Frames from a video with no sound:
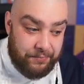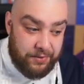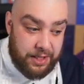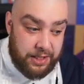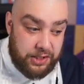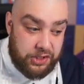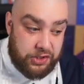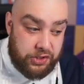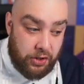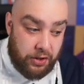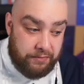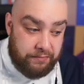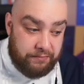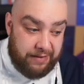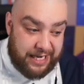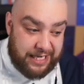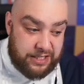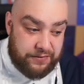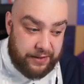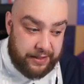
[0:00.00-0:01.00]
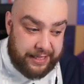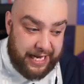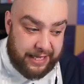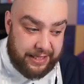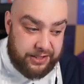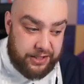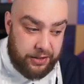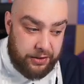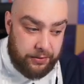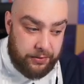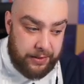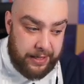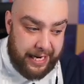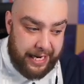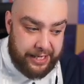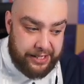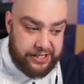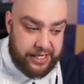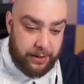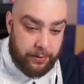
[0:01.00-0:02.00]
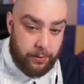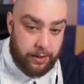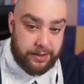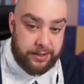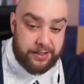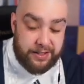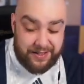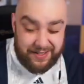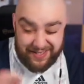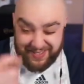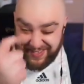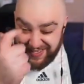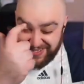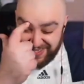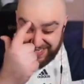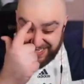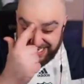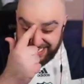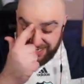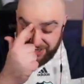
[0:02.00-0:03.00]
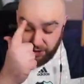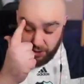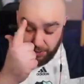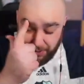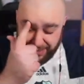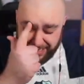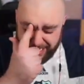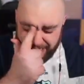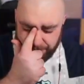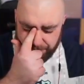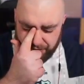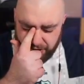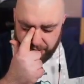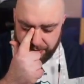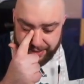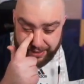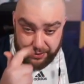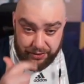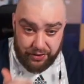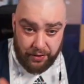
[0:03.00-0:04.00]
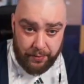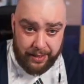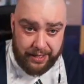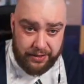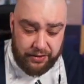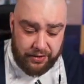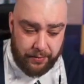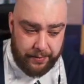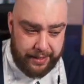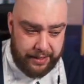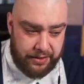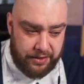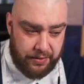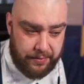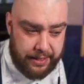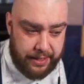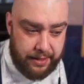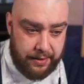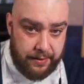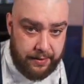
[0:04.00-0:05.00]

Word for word: Son and mashford that's who AJ wants. One game, do it, do it, do it, do it.